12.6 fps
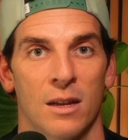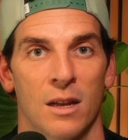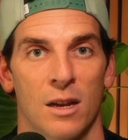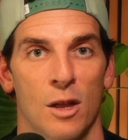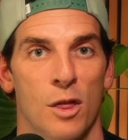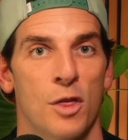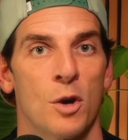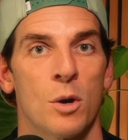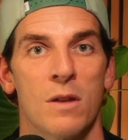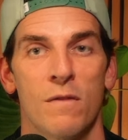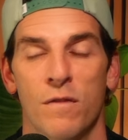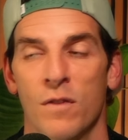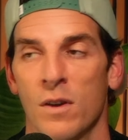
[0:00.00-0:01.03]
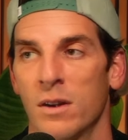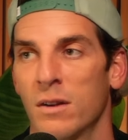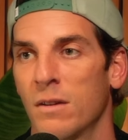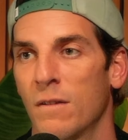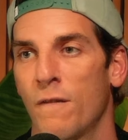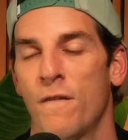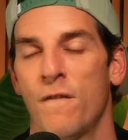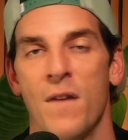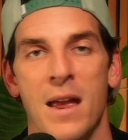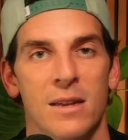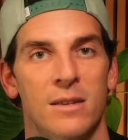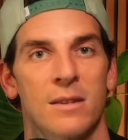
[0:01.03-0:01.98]
on a 30-foot
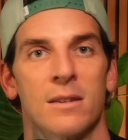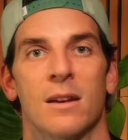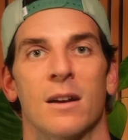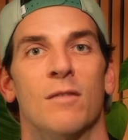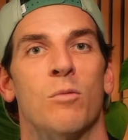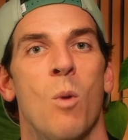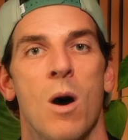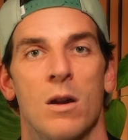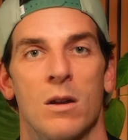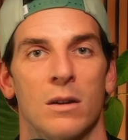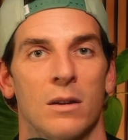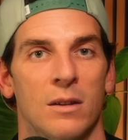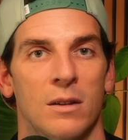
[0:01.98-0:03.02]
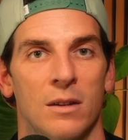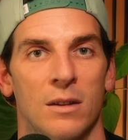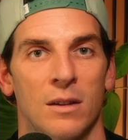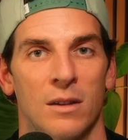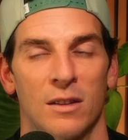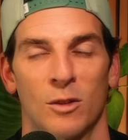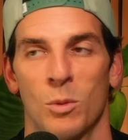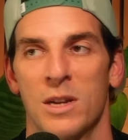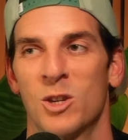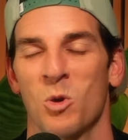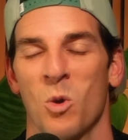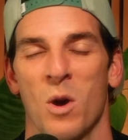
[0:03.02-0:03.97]
face of water,
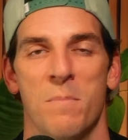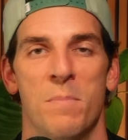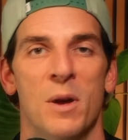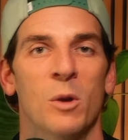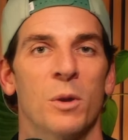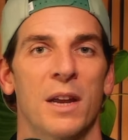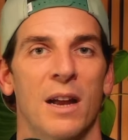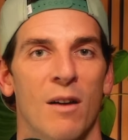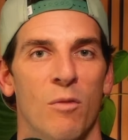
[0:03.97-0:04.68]
three-story building